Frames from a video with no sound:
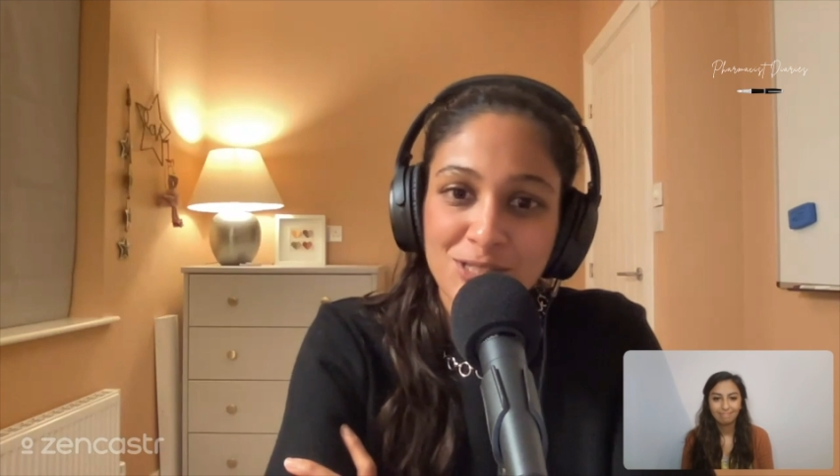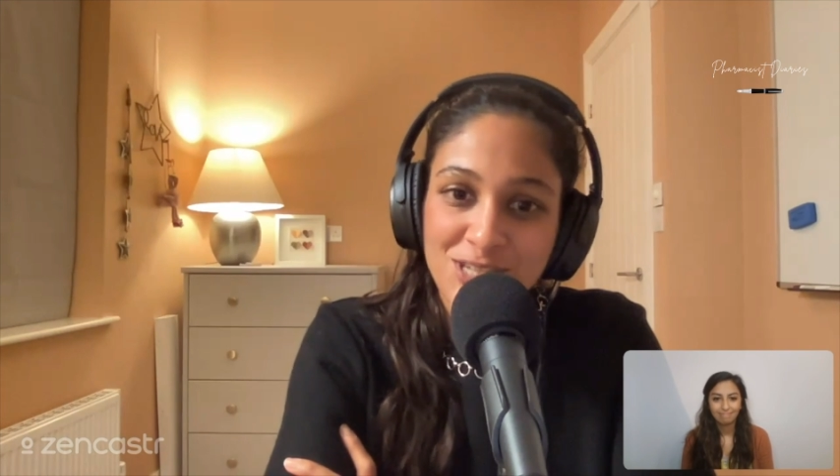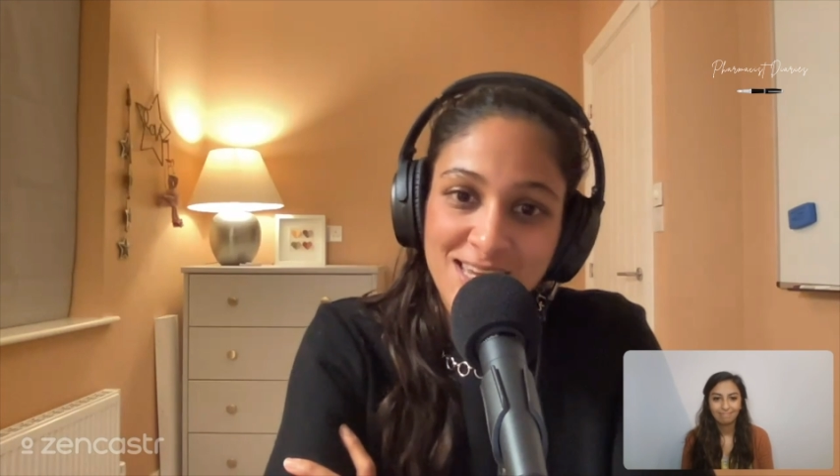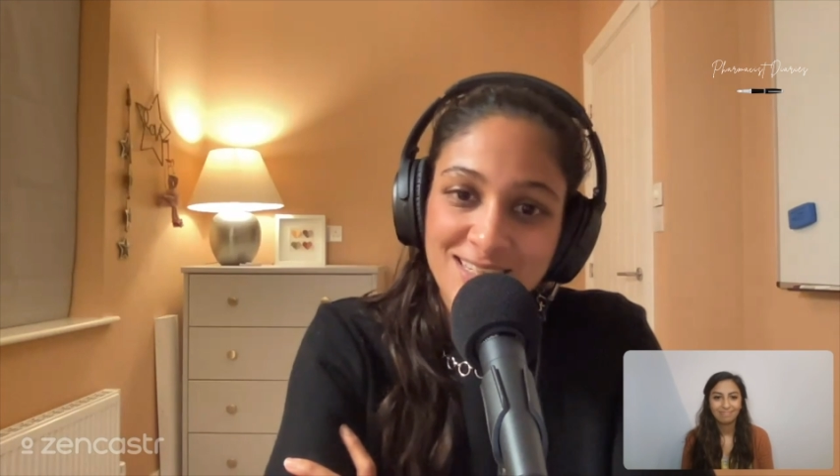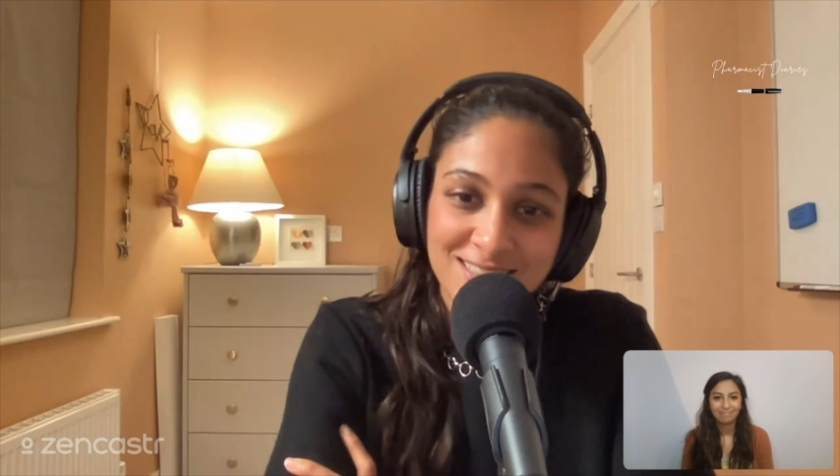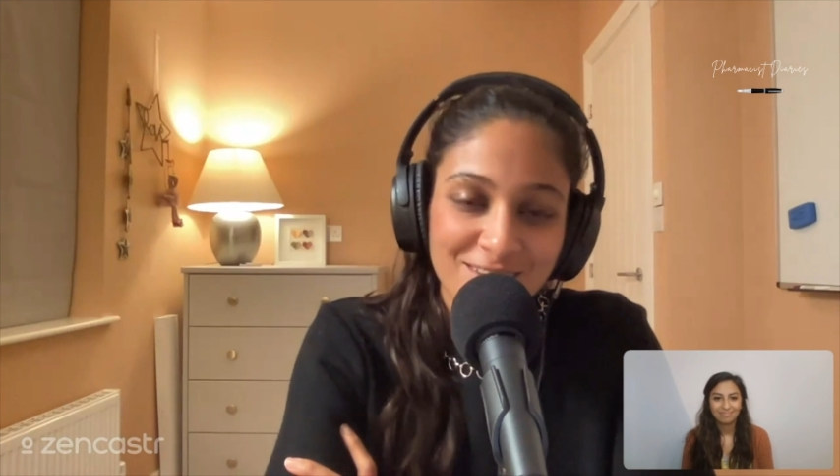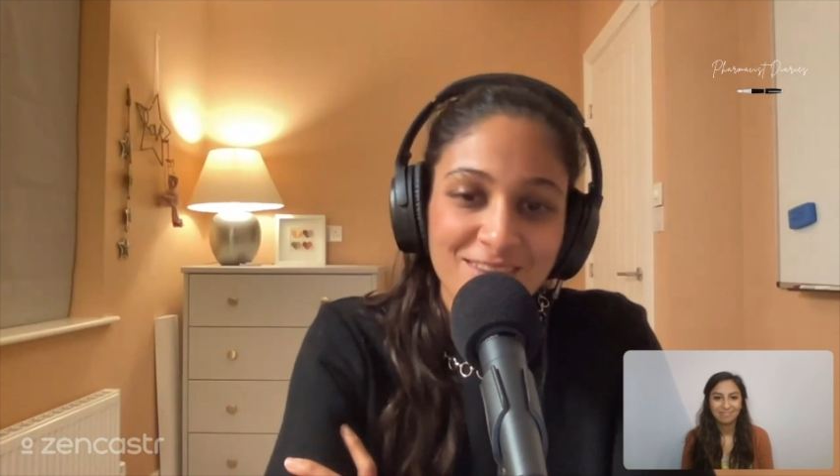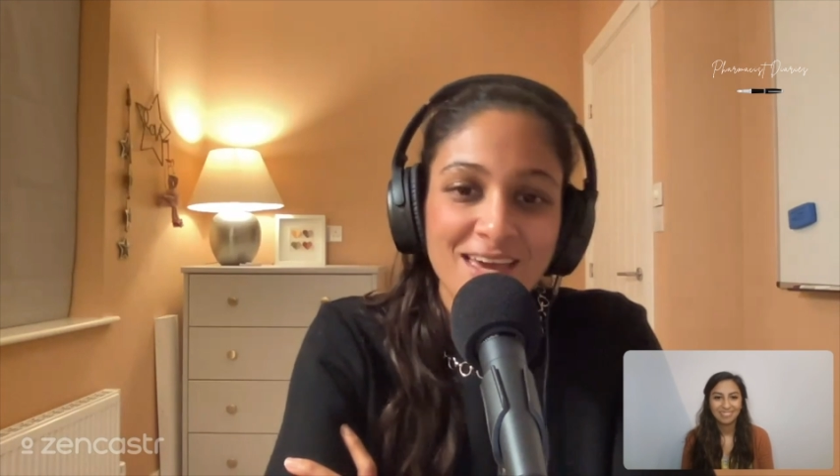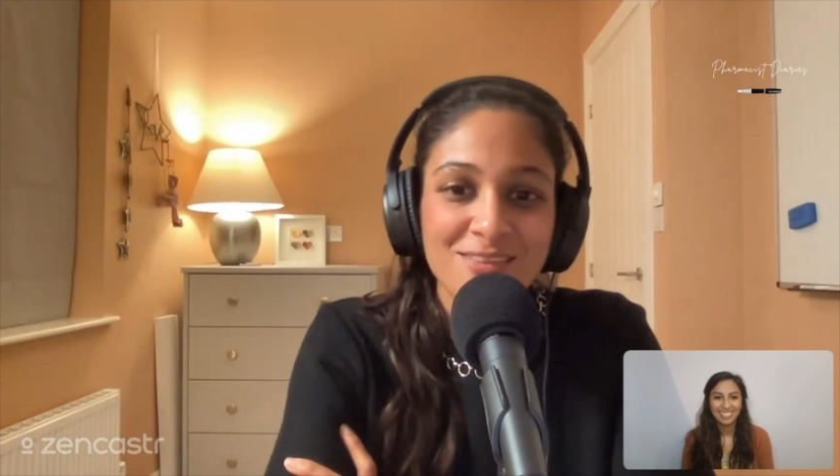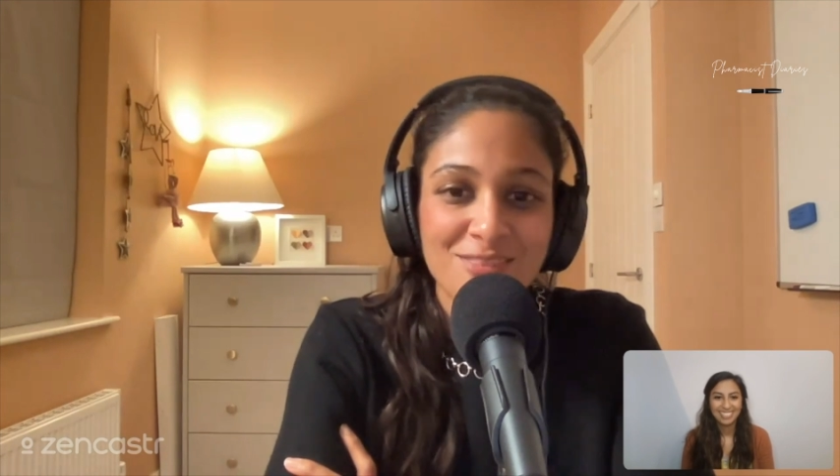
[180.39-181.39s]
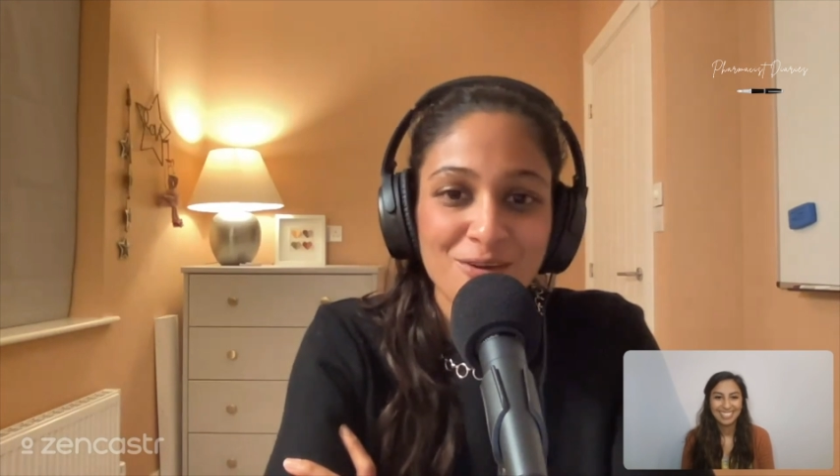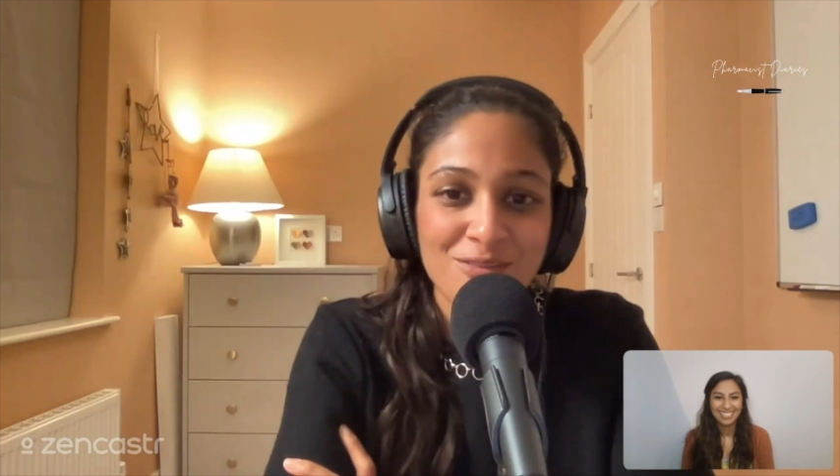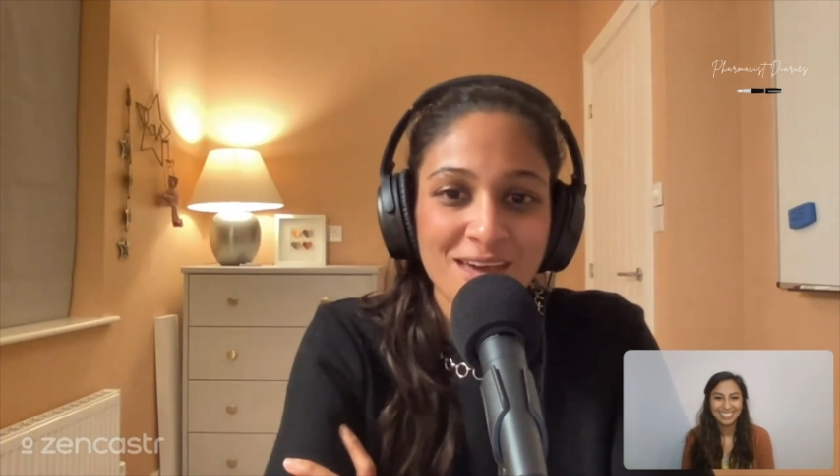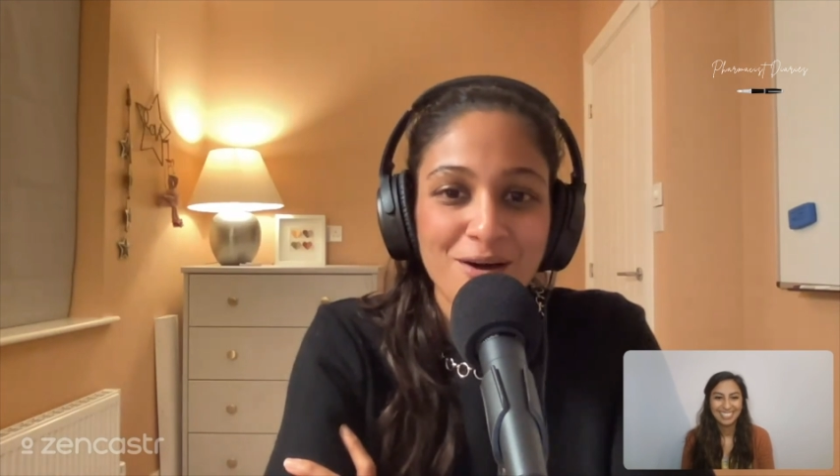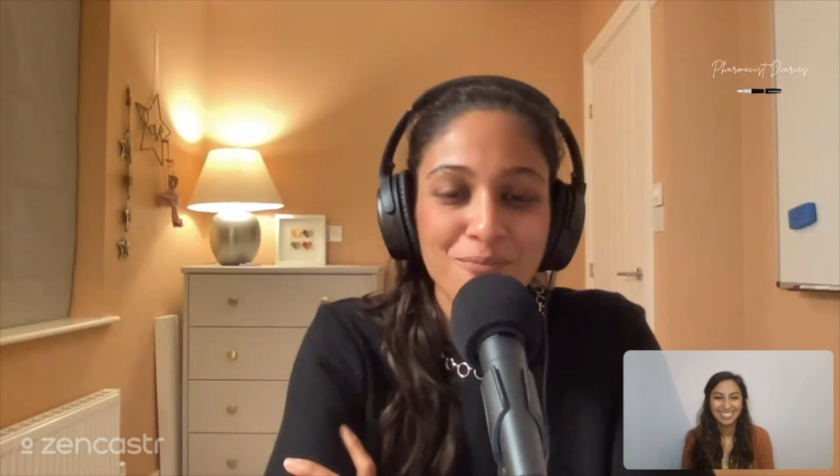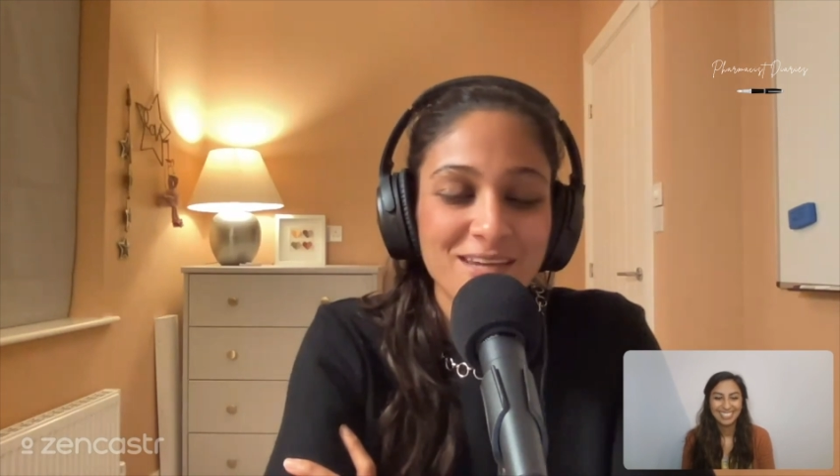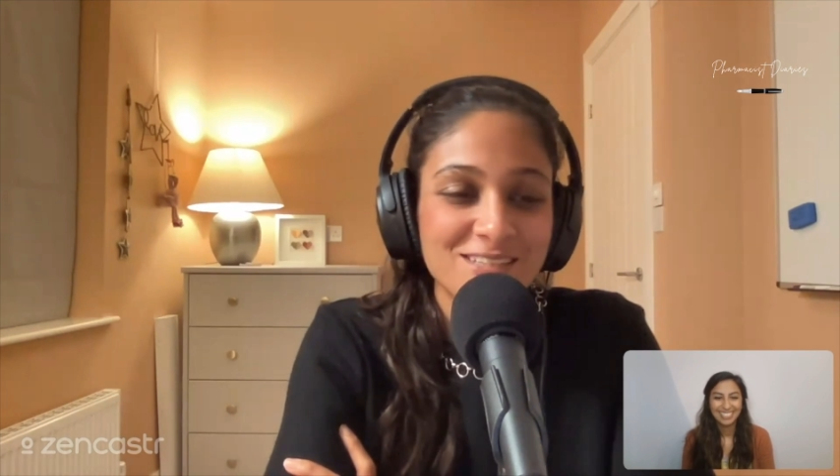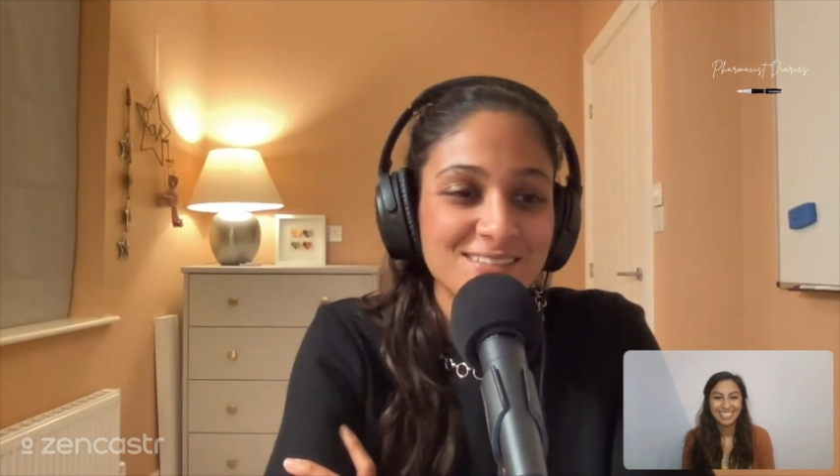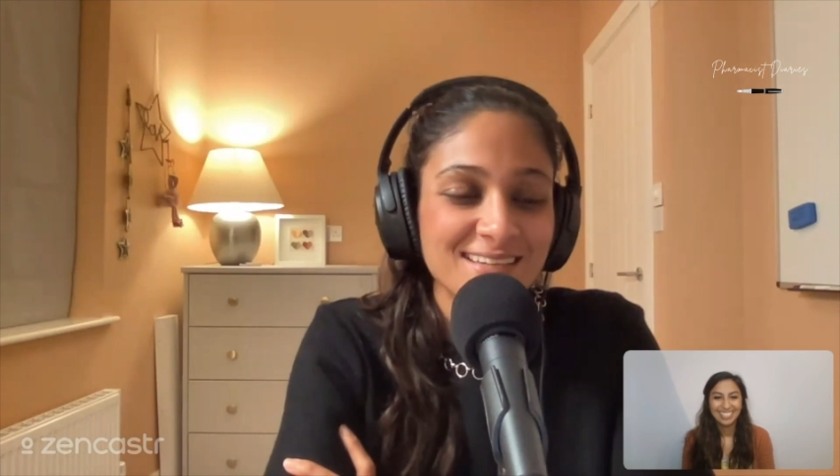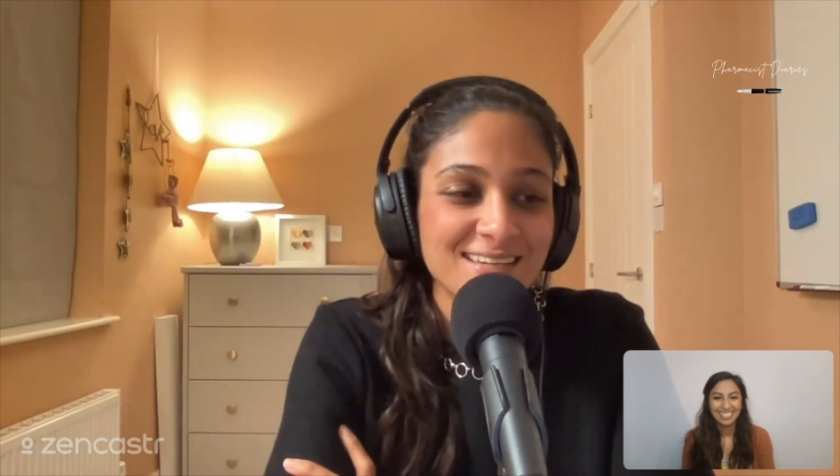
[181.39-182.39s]
making machines, aren't they? Though they are
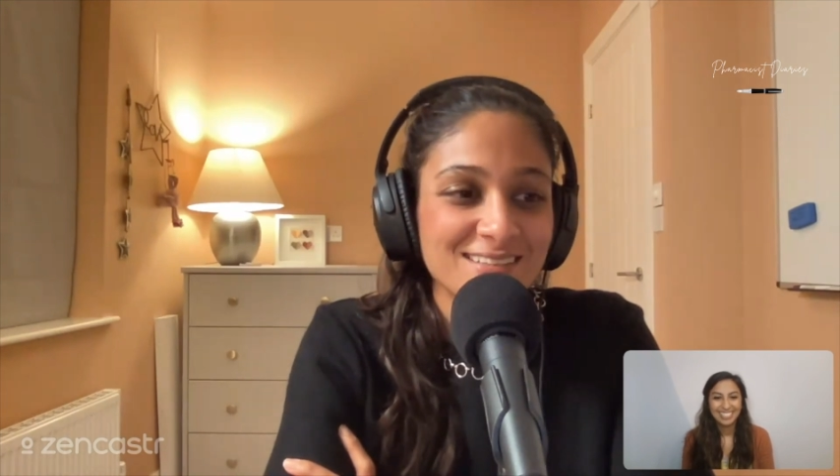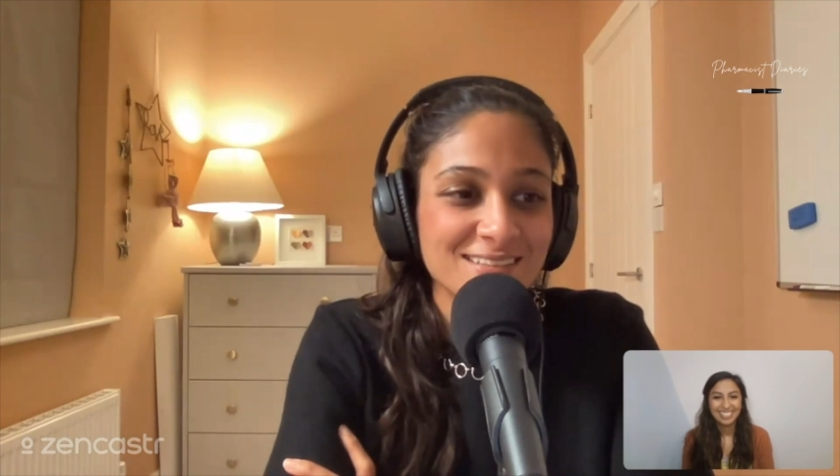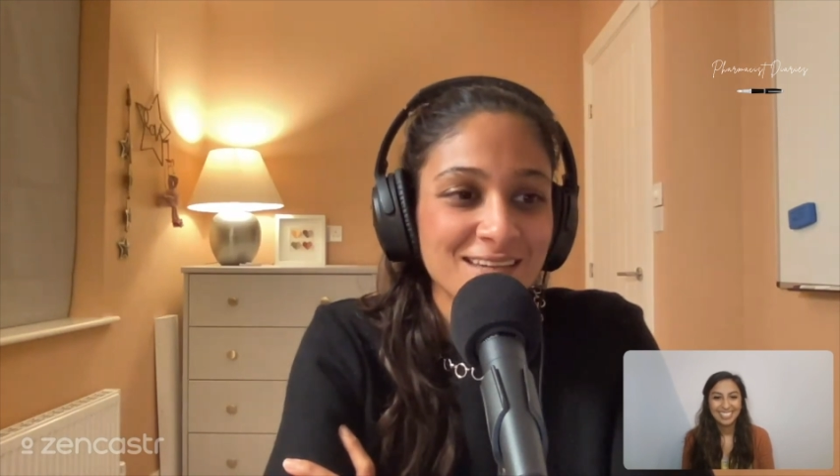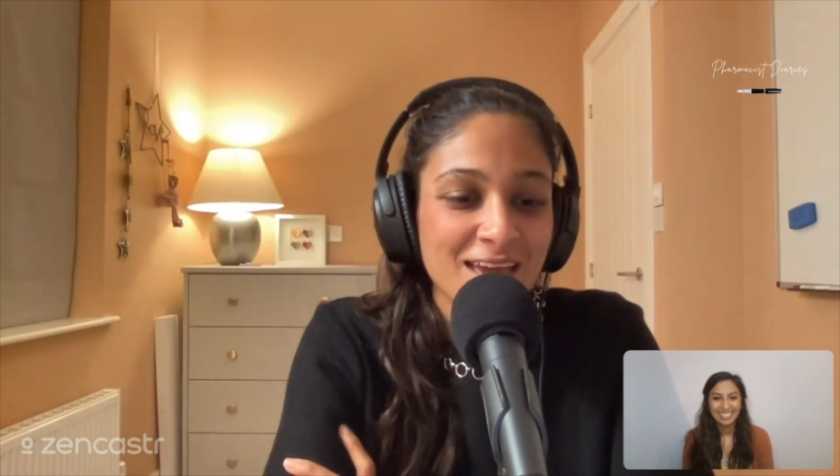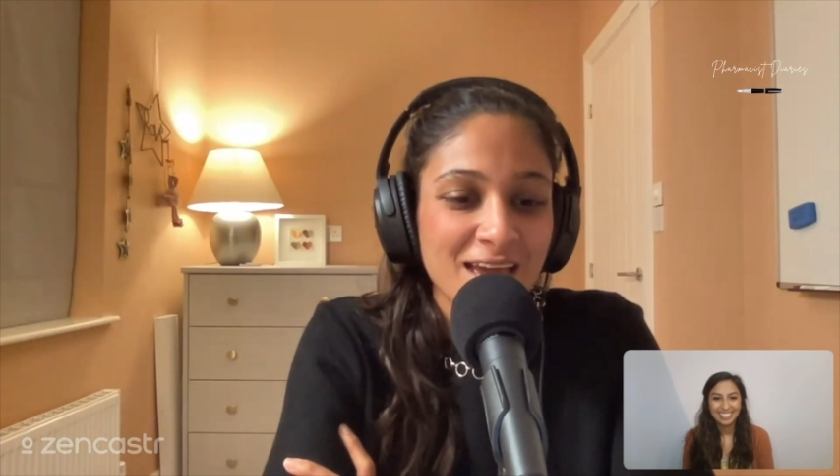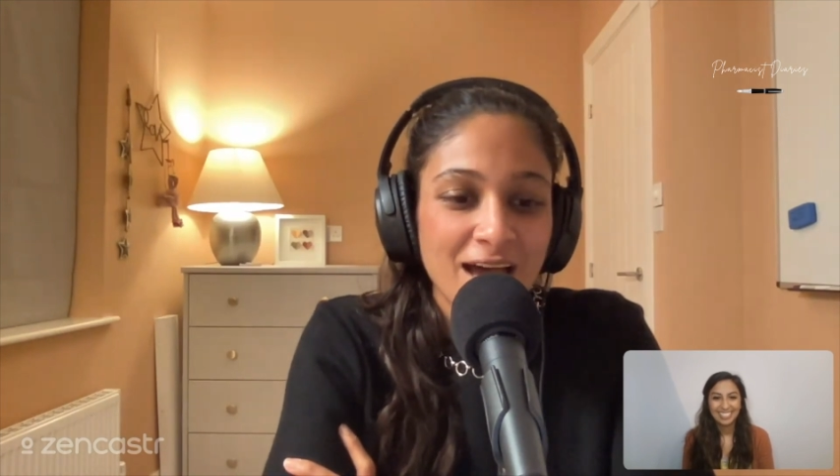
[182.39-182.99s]
patient centered.